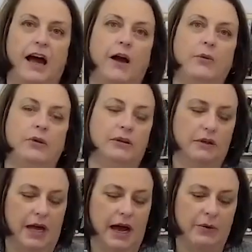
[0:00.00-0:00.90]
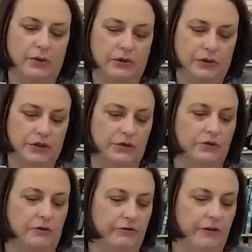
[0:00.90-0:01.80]
I will do
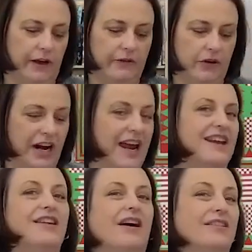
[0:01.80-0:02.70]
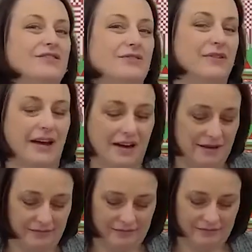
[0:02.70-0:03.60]
you a favor and not do that.